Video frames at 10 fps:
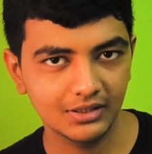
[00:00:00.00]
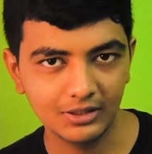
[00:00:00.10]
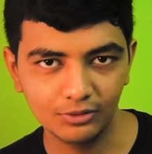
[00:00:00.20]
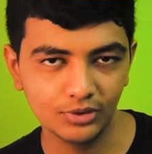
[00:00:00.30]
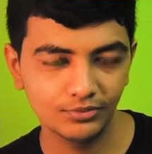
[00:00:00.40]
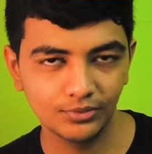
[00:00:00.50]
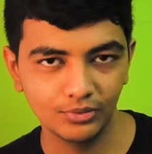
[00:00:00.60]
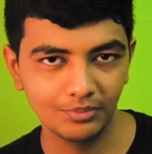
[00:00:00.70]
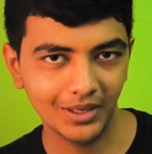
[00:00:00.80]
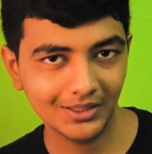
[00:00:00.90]
into the
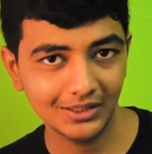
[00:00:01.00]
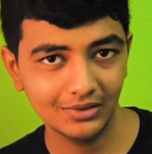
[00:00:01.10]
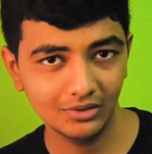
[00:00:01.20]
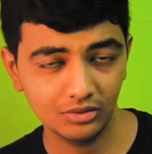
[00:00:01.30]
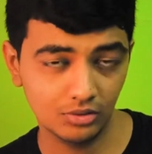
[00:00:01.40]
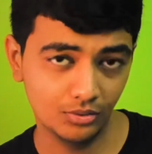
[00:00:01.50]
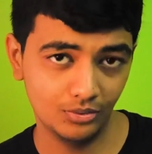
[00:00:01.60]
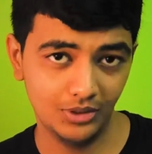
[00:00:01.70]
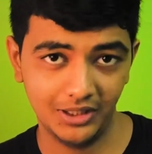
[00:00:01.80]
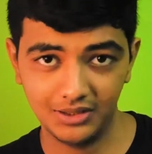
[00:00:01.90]
phone market,
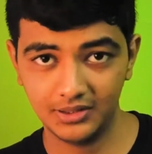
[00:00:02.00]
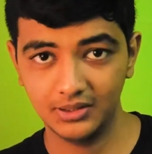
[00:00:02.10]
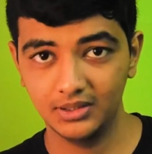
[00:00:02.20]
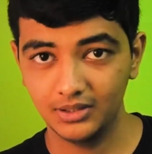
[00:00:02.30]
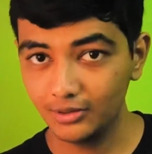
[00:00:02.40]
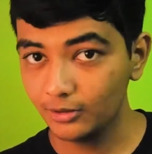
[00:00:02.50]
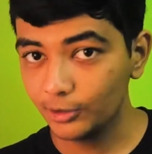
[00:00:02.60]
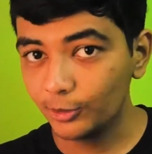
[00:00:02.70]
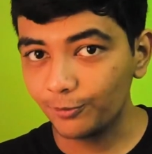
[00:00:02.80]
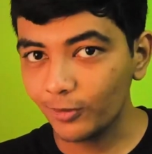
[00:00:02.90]
so let's
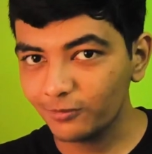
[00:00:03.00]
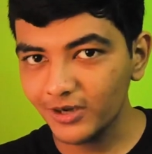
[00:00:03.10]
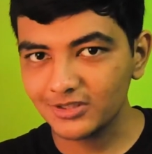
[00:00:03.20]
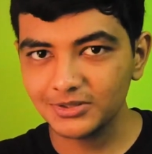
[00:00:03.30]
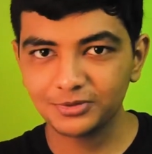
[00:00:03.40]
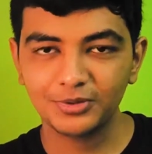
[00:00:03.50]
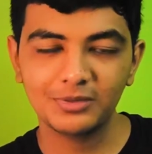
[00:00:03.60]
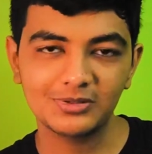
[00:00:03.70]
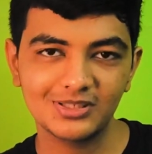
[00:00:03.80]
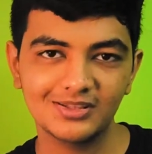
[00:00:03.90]
hope for a flagship from
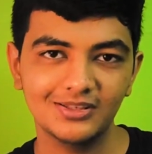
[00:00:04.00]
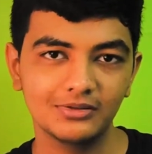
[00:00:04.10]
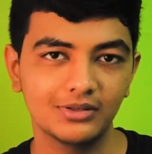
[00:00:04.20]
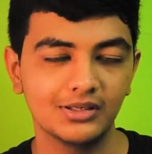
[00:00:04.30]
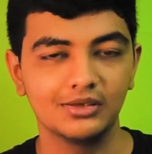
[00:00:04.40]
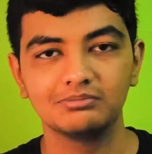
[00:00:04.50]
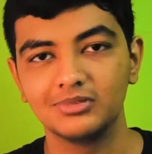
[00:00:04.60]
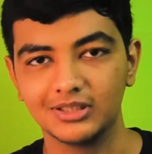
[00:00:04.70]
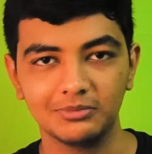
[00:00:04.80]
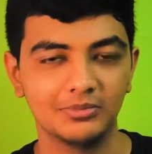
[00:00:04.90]
HTC. Yeah,
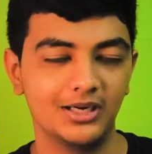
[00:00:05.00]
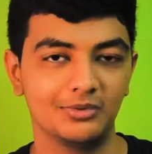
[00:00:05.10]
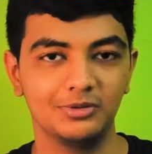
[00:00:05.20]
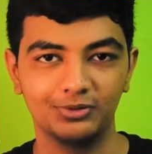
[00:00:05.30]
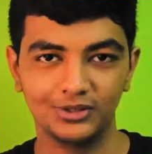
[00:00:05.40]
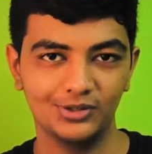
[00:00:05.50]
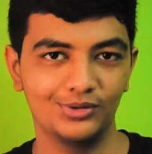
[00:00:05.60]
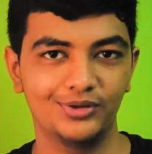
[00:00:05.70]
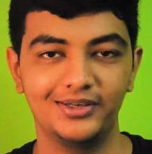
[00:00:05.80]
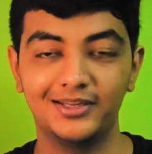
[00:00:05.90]
but they might be working
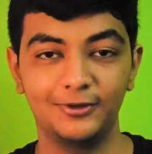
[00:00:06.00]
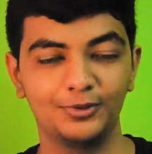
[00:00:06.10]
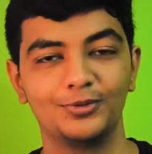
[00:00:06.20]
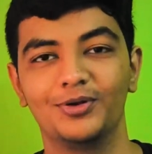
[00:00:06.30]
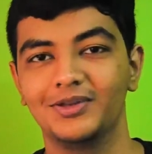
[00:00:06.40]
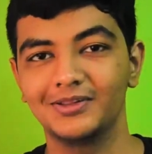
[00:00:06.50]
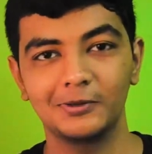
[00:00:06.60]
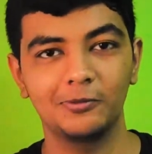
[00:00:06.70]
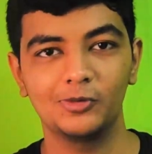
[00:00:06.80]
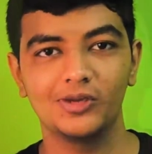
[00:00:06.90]
on it. I don't know anything
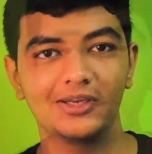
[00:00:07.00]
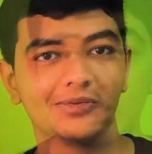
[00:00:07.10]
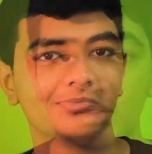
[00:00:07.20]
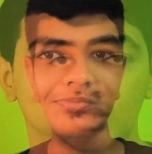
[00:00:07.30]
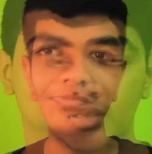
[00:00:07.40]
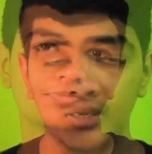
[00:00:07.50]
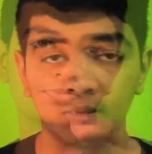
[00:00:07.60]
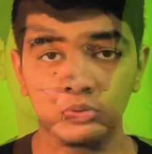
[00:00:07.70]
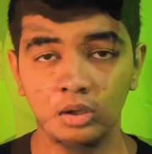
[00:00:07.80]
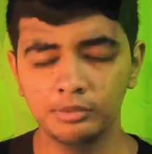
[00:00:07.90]
about it. Huawei's
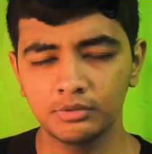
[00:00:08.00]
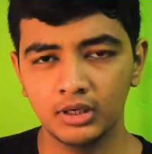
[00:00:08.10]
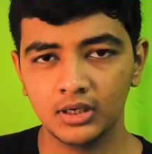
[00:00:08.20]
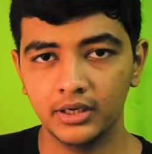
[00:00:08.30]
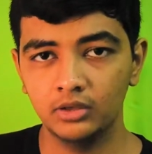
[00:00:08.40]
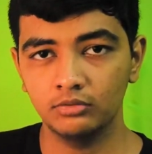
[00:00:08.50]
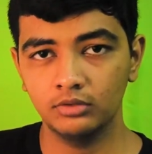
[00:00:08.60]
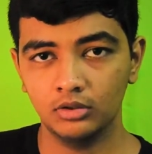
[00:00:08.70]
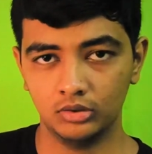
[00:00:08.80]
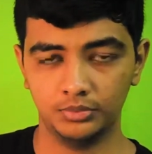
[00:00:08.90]
laptops are kind
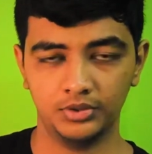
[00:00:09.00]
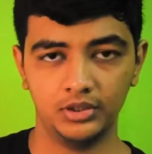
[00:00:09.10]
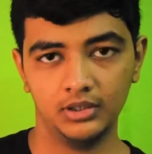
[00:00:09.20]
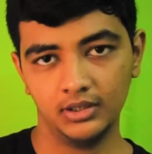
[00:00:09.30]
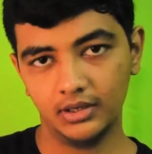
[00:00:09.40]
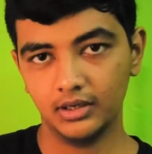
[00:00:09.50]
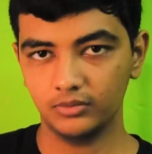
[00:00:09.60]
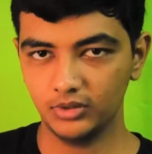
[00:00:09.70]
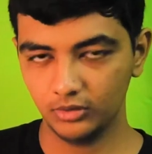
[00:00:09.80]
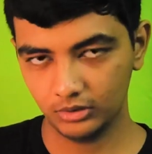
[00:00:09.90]
of not upgrading, and
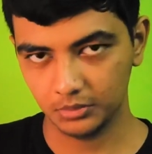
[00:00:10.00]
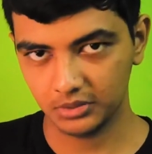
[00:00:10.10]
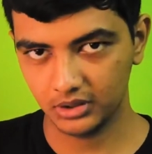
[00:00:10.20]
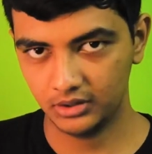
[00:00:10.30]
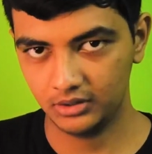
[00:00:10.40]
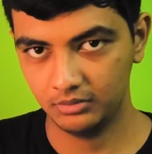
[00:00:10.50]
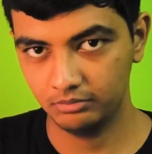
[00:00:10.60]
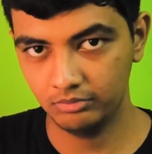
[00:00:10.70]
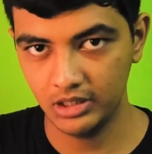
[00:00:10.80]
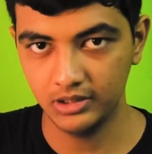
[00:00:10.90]
now they got upgraded.
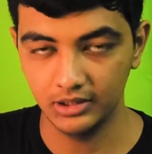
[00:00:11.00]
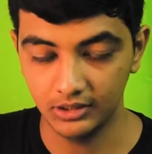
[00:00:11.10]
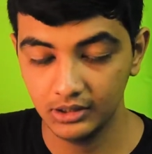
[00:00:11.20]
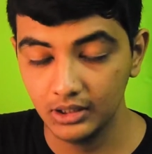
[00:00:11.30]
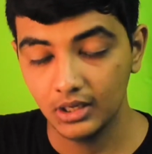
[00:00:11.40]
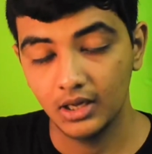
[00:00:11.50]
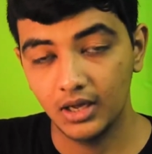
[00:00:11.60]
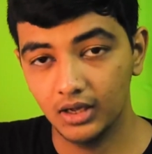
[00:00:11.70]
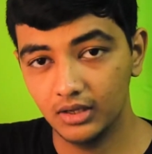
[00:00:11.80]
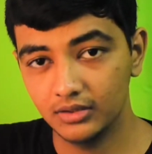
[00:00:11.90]
Basically,
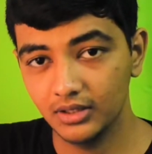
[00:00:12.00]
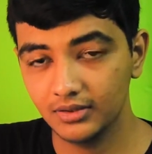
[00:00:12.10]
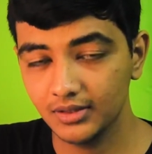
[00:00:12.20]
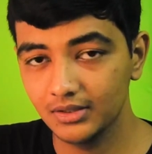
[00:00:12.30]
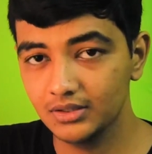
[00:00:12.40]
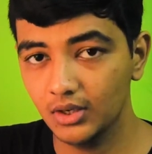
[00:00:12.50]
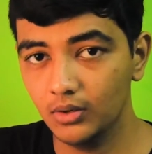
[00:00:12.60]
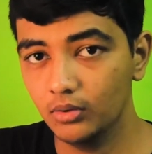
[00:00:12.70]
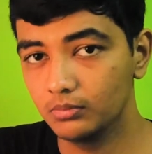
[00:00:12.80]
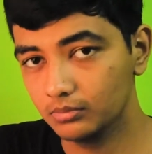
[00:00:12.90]
this is
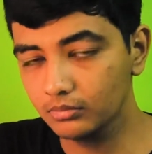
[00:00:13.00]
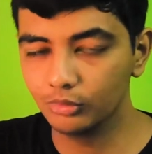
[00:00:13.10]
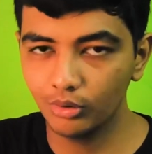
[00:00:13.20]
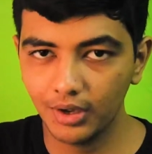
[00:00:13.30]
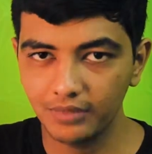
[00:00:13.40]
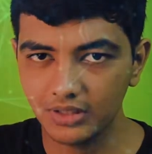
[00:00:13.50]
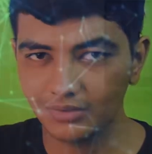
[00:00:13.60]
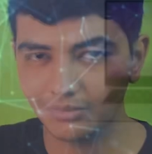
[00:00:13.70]
the Huawei's